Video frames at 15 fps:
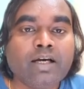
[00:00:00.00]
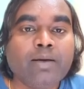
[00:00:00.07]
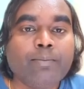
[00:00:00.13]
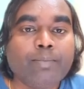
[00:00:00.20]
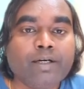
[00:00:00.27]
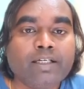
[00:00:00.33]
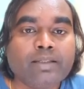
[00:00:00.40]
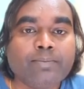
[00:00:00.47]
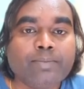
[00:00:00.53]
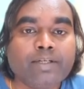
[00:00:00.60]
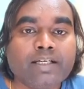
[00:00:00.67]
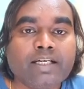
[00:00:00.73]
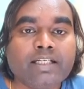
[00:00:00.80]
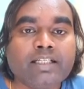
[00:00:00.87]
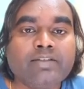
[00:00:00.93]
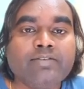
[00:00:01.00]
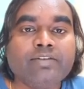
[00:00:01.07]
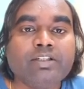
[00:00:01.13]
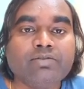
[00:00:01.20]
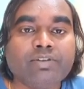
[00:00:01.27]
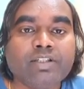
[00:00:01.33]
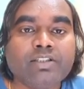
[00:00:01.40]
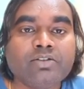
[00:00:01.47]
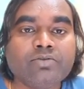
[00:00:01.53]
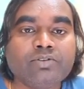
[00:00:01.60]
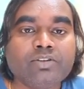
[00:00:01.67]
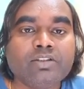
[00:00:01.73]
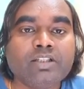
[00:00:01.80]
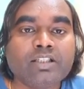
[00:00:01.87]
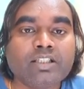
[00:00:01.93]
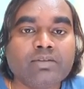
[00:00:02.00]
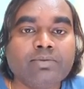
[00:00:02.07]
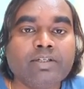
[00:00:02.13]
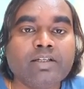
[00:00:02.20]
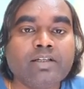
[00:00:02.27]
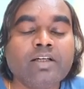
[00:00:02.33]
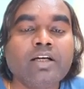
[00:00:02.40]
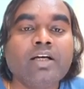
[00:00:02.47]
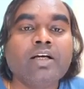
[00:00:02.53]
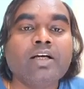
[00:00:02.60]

multiplicative inverse with the given